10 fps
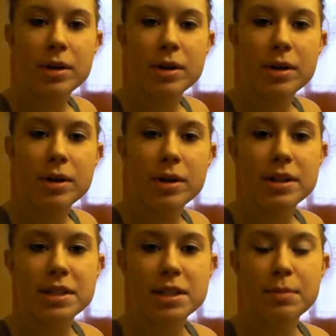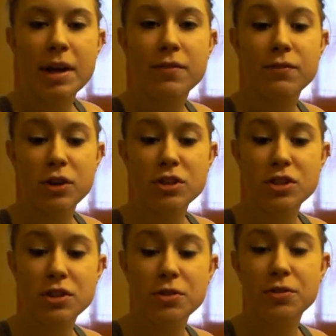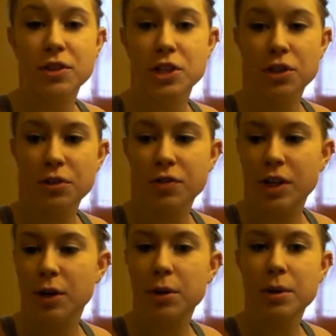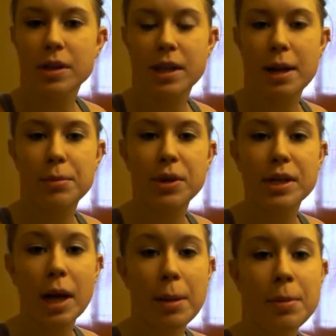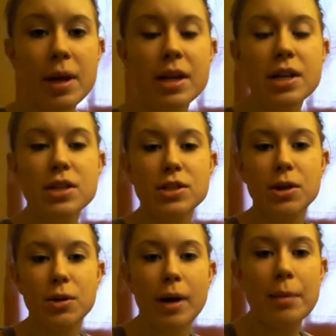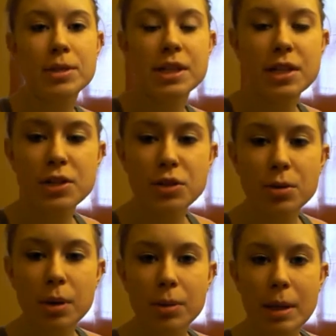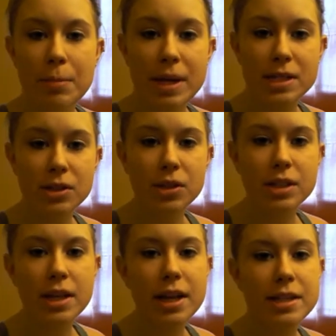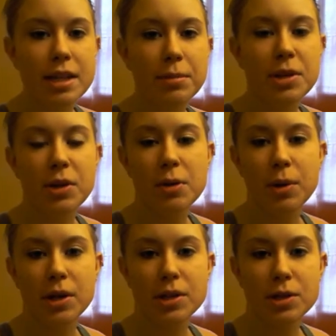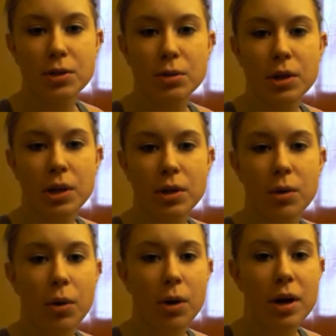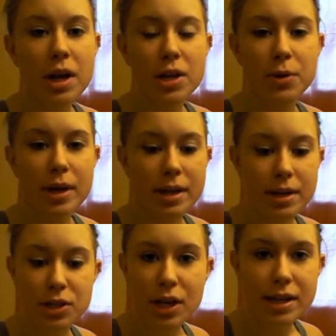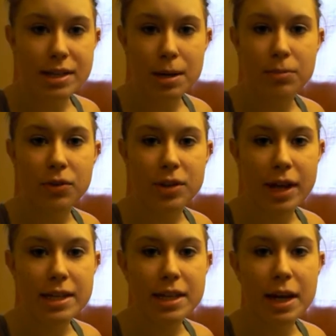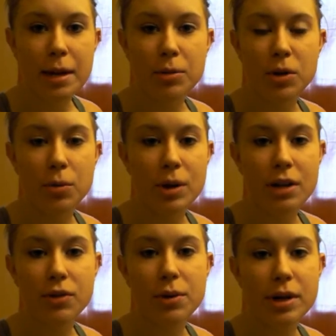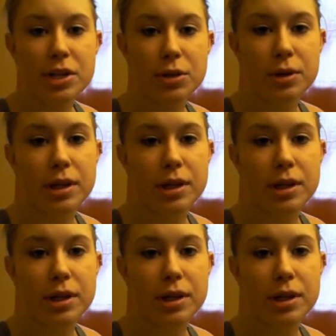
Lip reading: Hey everyone, this is my first official video that I'm putting up. So I'm just going to do a really basic look today. It's something you can wear to school or you can jazz it up for nighttime or whatever you want to do